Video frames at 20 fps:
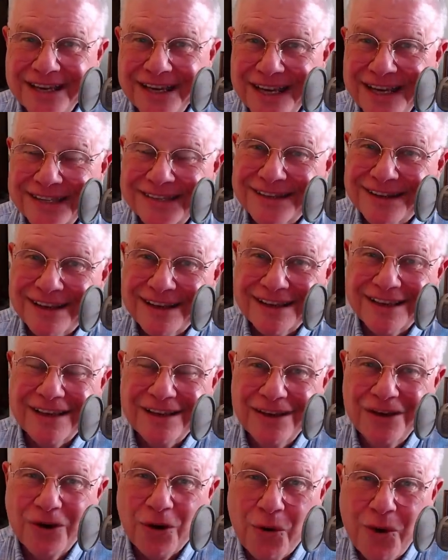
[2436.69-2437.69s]
It's
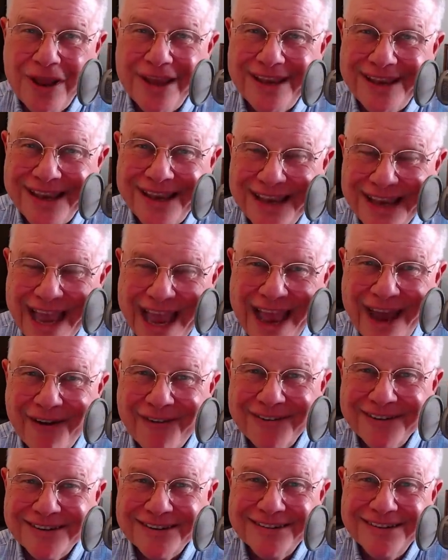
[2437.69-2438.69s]
like going
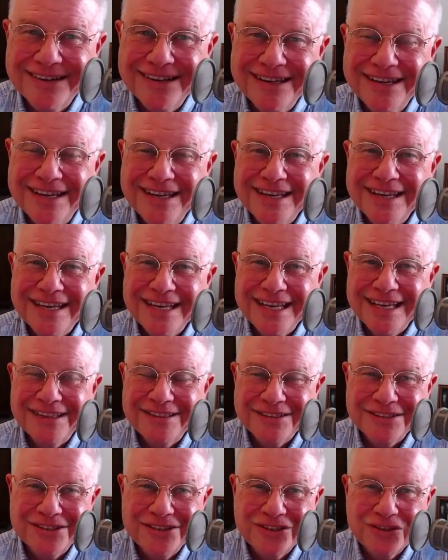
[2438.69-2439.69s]
out in
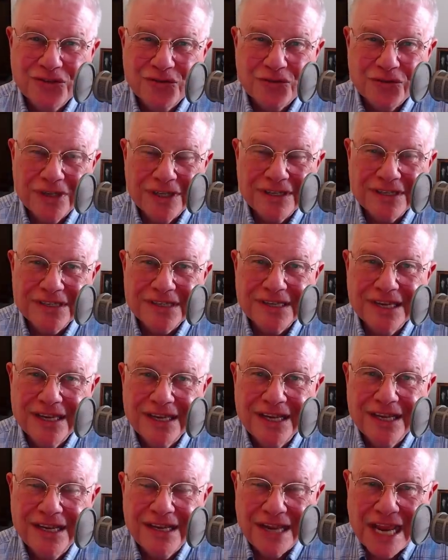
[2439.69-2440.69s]
the streets
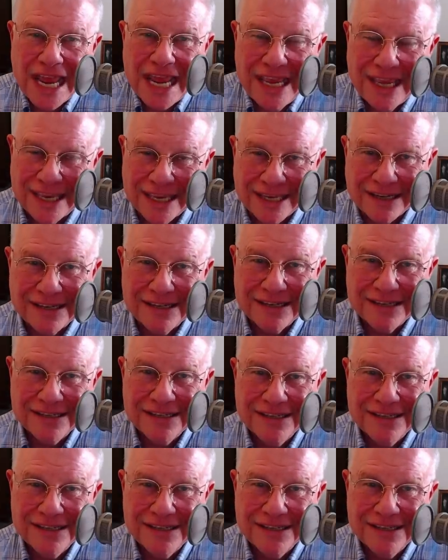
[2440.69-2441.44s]
naked.